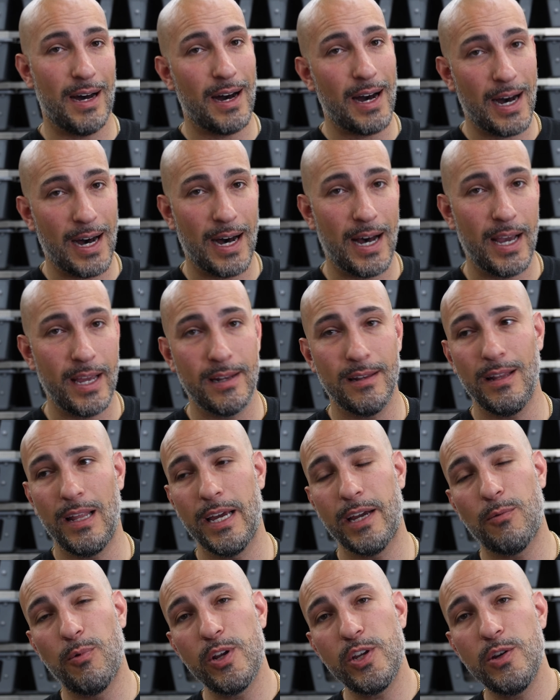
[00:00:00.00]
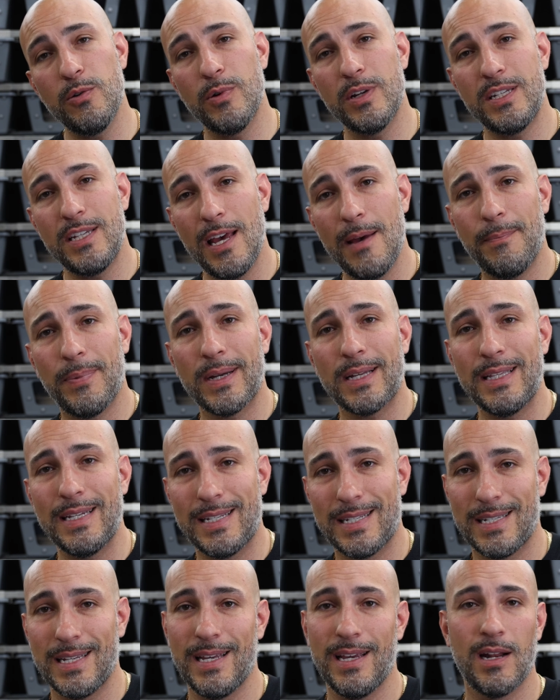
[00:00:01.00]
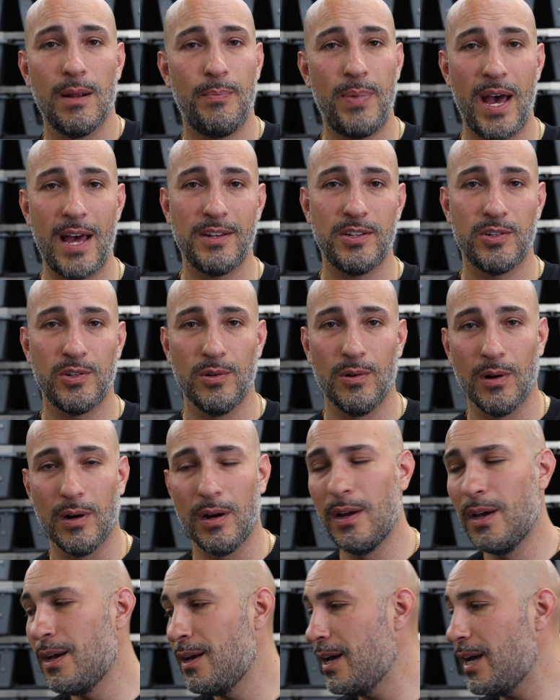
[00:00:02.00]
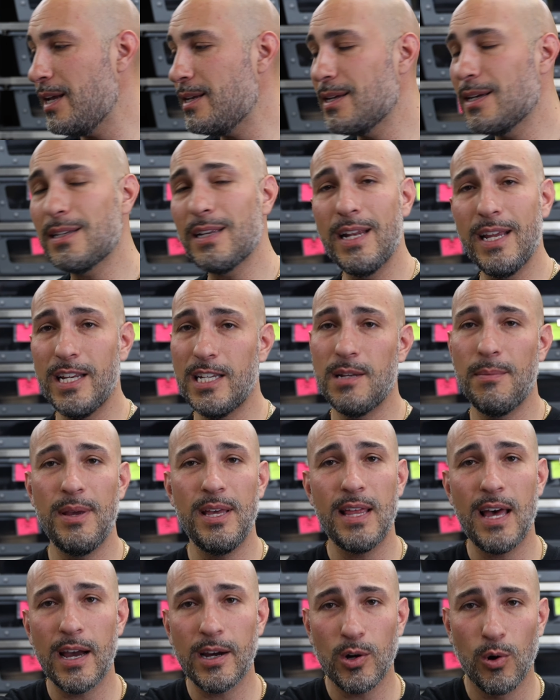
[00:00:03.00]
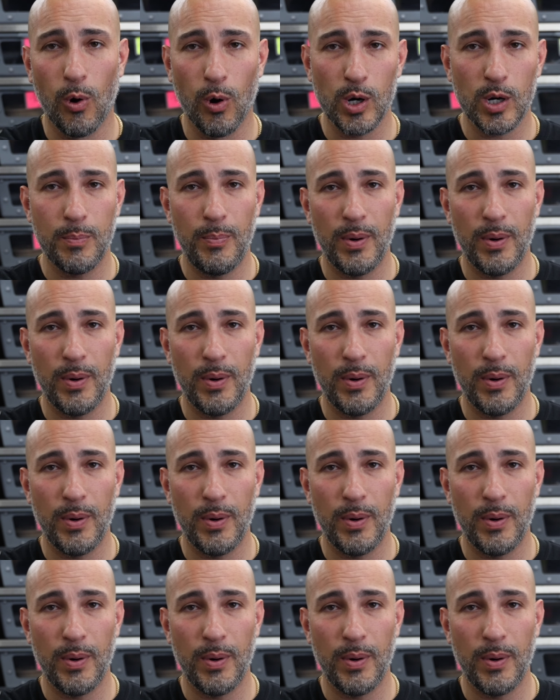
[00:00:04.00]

a hide like what you would typically see in a pet store. It doesn't need to be that cork